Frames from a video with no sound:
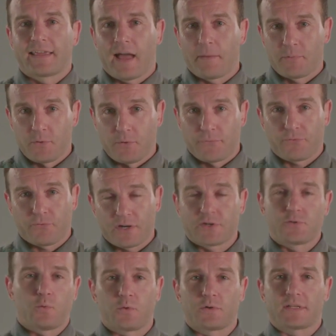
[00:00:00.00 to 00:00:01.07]
up your
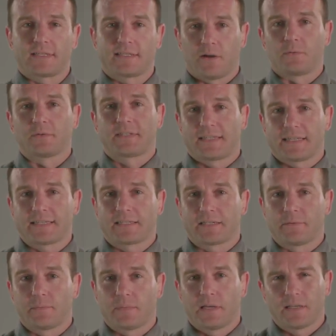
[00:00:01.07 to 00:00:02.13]
freshwater salt
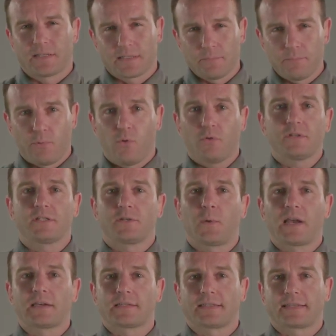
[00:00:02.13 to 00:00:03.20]
system, it's important to
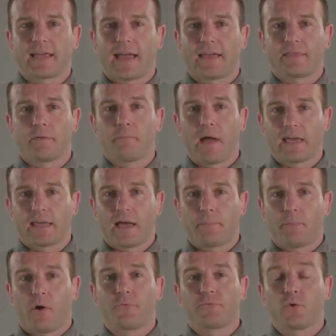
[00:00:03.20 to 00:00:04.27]
understand the makeup
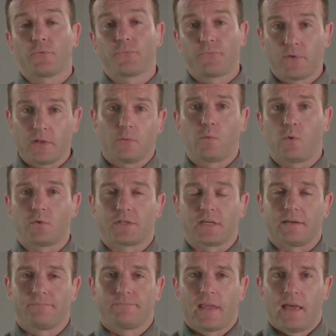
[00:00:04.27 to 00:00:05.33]
of your fill
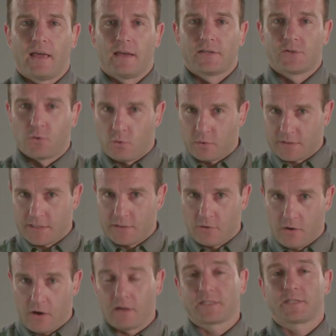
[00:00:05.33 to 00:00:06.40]
water. Talk to
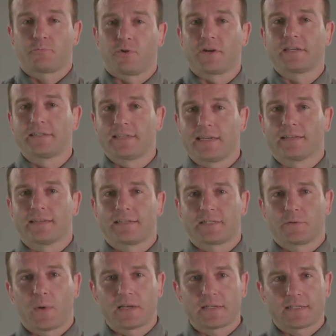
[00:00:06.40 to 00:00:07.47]
your hot spring dealer
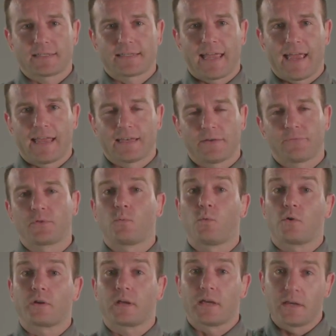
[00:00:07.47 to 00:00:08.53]
to understand if the
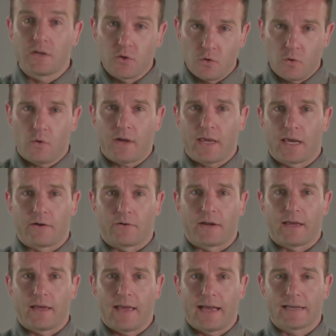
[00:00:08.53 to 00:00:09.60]
water in your
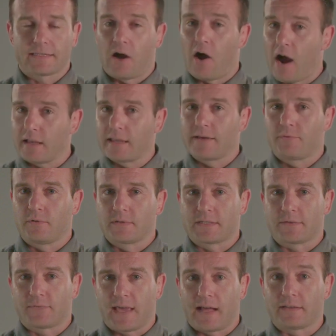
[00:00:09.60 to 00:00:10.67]
area has high levels
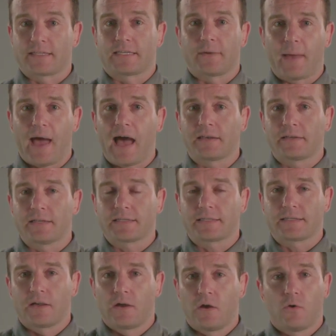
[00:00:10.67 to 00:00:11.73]
of calcium
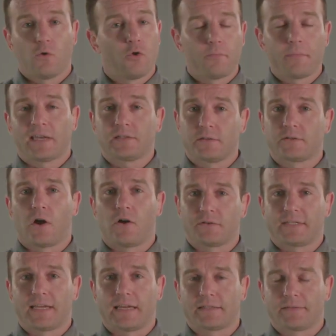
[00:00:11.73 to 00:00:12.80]
hardness or metal
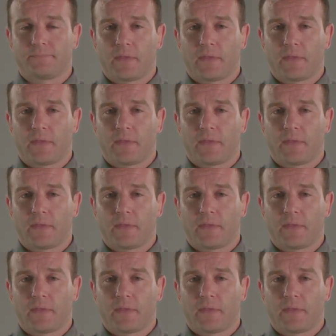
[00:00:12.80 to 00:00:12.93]
content.